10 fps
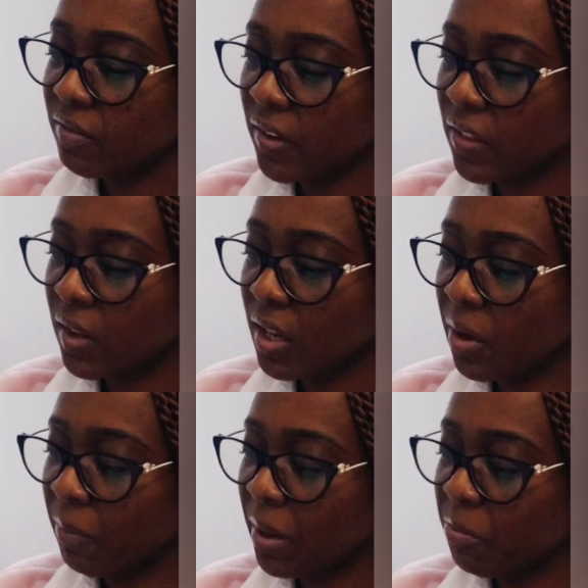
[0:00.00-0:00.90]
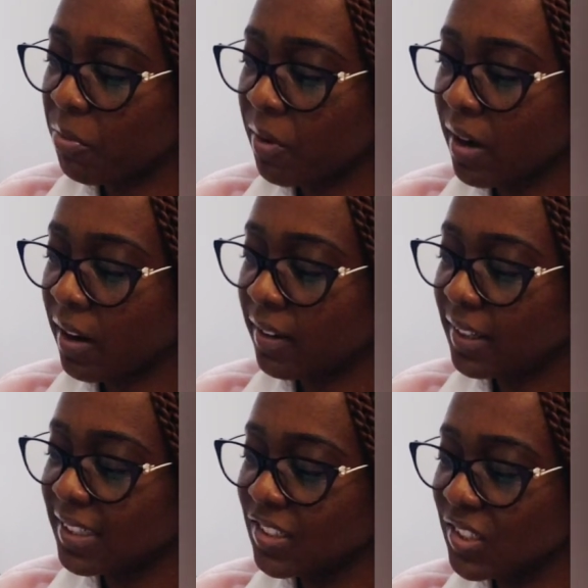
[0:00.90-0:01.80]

Father, hear my prayer in